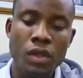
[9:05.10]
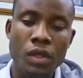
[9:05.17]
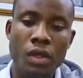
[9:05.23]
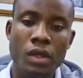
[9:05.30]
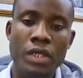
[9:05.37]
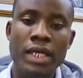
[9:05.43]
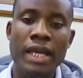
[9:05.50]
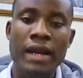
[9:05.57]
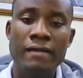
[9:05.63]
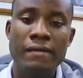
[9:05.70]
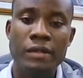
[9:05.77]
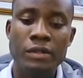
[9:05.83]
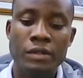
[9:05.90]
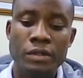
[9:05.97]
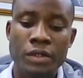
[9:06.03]
and you have
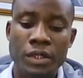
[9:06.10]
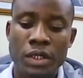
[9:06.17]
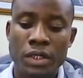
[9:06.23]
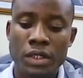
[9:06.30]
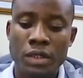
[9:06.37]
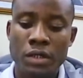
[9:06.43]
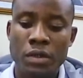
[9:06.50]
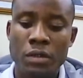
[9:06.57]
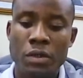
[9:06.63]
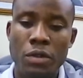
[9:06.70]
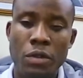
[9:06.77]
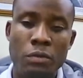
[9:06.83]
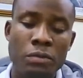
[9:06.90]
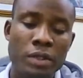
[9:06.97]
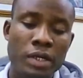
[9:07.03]

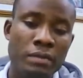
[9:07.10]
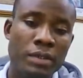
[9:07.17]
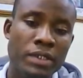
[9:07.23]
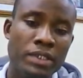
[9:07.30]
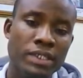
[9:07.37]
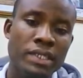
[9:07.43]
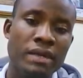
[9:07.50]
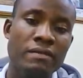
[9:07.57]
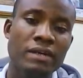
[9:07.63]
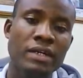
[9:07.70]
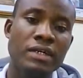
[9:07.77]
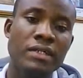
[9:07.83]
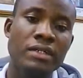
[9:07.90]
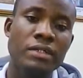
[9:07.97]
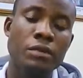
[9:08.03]
your primary server,
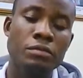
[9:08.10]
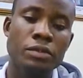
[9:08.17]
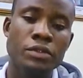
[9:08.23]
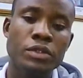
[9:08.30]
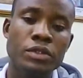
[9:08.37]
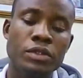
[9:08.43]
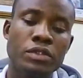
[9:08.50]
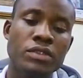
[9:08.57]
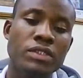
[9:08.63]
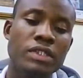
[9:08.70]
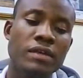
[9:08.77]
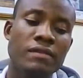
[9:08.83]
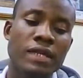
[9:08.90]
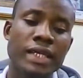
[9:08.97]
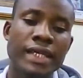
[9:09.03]
your production
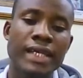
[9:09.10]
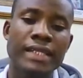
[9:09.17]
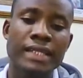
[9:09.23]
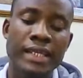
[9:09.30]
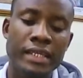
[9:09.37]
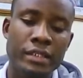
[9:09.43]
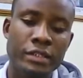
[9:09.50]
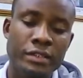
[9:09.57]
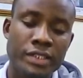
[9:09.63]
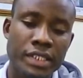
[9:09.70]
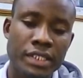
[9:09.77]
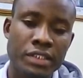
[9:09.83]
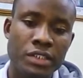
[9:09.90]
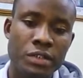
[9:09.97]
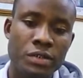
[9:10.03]
server here in Lagos,
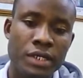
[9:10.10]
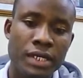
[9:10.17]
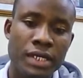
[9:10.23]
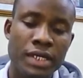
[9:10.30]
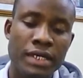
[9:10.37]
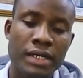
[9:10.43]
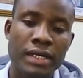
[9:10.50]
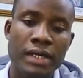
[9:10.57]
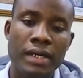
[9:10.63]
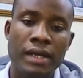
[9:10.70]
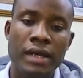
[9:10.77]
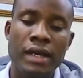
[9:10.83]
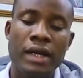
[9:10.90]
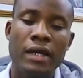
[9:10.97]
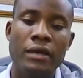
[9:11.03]
Nigeria,
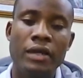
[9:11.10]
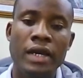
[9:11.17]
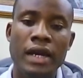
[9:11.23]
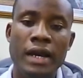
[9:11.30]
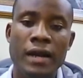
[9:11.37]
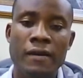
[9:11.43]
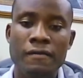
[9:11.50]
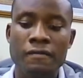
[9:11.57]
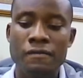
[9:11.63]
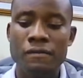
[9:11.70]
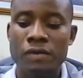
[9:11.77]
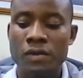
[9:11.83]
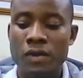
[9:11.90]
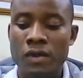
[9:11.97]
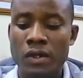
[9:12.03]
and you have
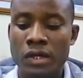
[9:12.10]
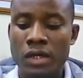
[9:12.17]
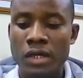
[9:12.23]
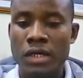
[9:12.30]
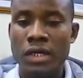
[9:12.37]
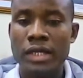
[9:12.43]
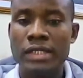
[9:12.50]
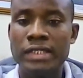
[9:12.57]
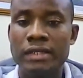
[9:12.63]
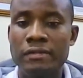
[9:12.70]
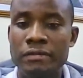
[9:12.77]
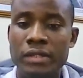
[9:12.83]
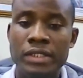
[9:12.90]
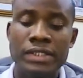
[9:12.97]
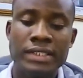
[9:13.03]
a
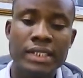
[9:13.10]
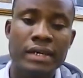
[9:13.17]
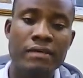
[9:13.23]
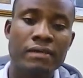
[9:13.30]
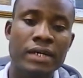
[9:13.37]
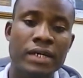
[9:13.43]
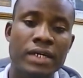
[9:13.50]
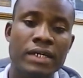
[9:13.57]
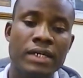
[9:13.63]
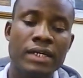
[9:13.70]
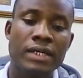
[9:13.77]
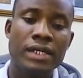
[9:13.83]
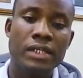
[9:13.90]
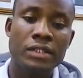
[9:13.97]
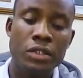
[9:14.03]
different server
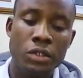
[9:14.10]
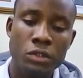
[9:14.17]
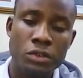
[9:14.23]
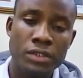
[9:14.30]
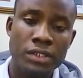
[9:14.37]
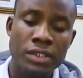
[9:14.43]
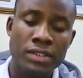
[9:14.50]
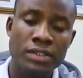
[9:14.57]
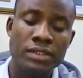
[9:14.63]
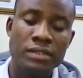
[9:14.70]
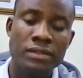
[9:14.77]
in Houston.